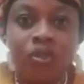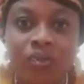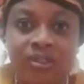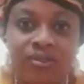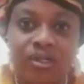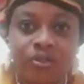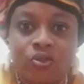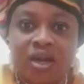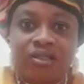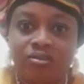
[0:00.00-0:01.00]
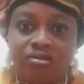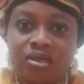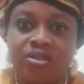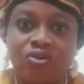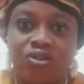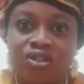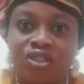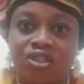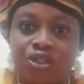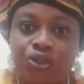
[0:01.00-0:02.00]
what we are trying to address on
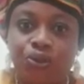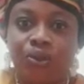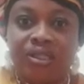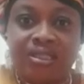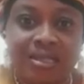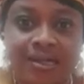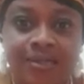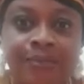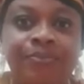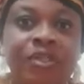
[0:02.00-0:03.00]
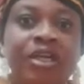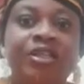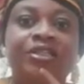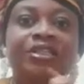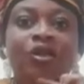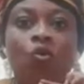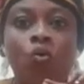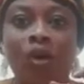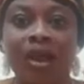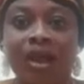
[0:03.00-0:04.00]
this issue is that the
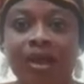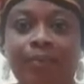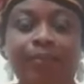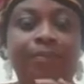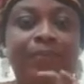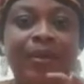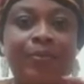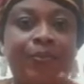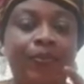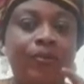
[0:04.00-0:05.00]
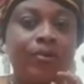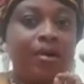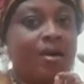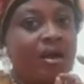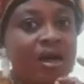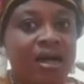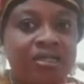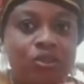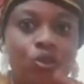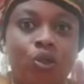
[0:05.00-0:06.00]
way people
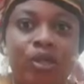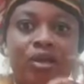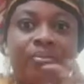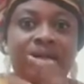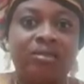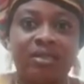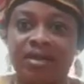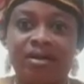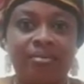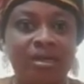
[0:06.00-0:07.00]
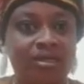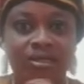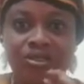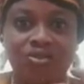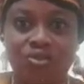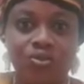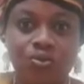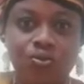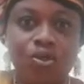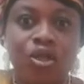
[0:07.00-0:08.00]
are talking about Naira Marley is not
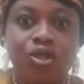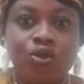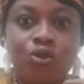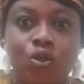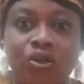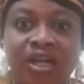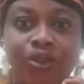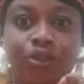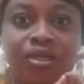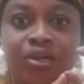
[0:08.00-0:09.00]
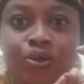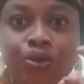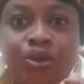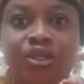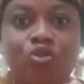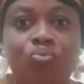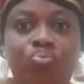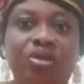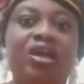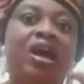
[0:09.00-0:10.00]
good. So Nigerian, you need to
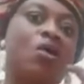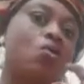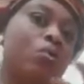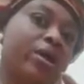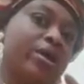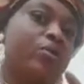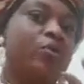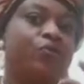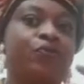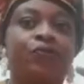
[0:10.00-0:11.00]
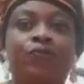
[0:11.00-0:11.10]
be aware of